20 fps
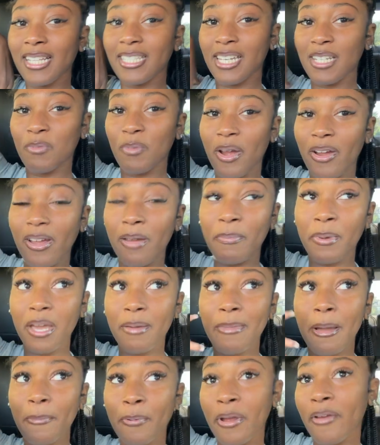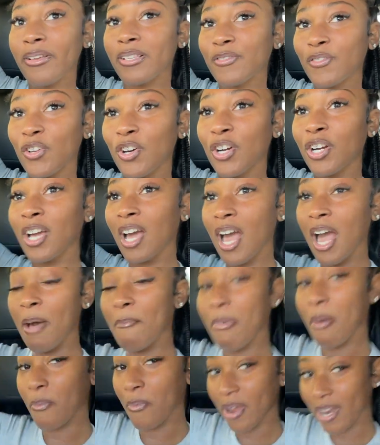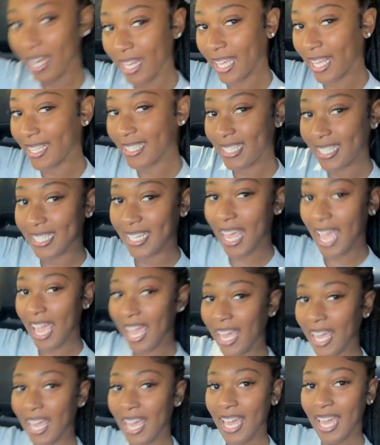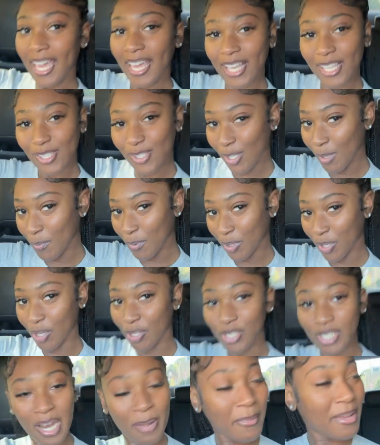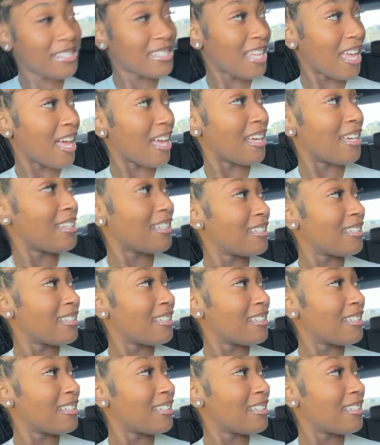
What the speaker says: did wear it a bit in my previous vlog. I'm wearing it again today. It's super cute. Do you like my set?